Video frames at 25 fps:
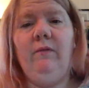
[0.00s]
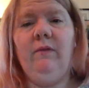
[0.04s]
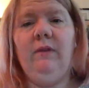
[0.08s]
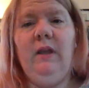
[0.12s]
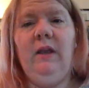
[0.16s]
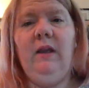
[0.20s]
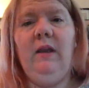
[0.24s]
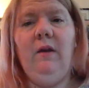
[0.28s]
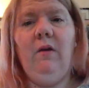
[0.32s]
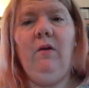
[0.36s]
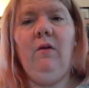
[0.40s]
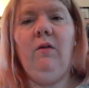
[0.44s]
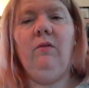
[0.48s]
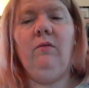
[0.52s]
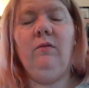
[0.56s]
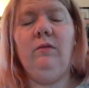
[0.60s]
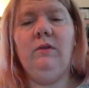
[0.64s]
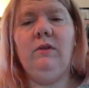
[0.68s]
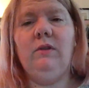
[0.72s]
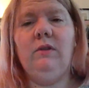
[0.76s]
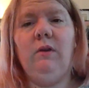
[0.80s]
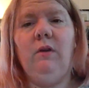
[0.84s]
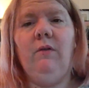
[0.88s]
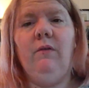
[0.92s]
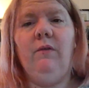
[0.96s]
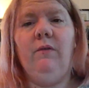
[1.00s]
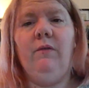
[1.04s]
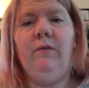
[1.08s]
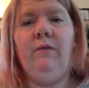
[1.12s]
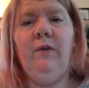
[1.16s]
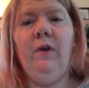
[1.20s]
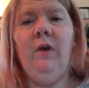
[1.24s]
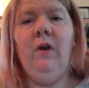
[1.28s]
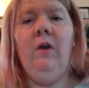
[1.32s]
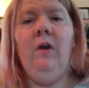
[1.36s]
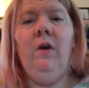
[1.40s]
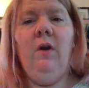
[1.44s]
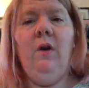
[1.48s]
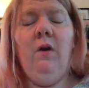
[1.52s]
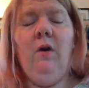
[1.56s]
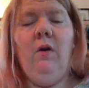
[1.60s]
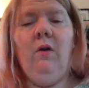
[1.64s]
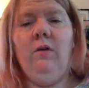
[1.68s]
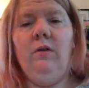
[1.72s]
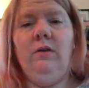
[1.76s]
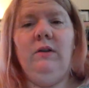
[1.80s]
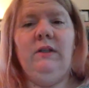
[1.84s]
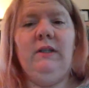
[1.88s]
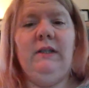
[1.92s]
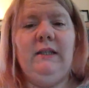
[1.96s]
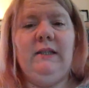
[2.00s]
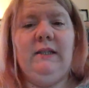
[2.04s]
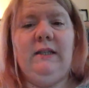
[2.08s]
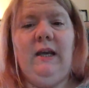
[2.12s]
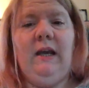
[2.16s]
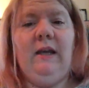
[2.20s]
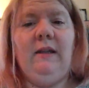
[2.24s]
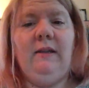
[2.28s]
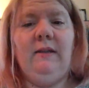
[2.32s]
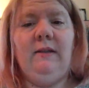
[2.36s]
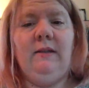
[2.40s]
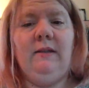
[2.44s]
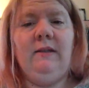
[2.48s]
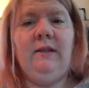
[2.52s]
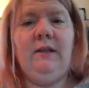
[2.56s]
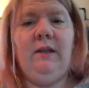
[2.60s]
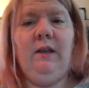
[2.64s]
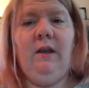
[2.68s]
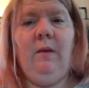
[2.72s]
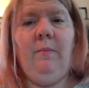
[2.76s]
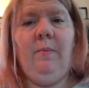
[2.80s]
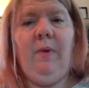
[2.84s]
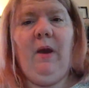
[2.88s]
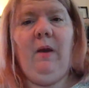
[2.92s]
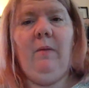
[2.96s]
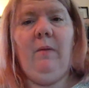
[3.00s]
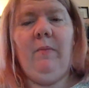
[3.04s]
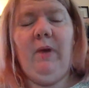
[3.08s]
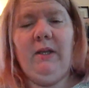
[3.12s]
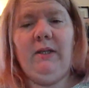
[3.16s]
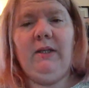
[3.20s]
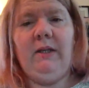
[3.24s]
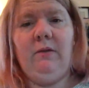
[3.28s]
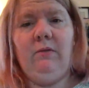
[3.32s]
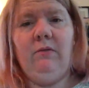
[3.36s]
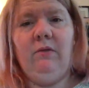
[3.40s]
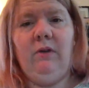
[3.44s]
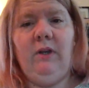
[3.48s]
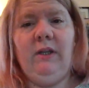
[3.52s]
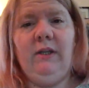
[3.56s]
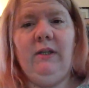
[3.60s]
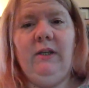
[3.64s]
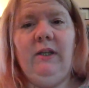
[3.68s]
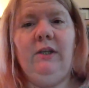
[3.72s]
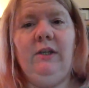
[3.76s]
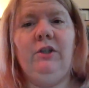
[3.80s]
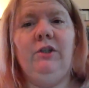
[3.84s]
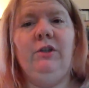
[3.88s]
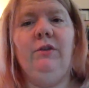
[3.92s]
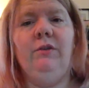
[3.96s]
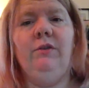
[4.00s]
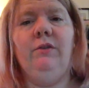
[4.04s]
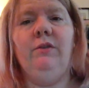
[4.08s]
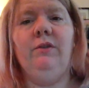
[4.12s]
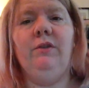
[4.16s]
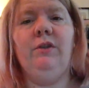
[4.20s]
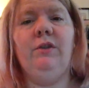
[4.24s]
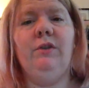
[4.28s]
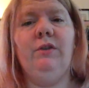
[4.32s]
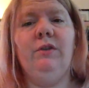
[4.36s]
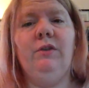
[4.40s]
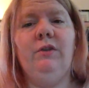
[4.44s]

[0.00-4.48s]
They all sort of understand about medical conditions.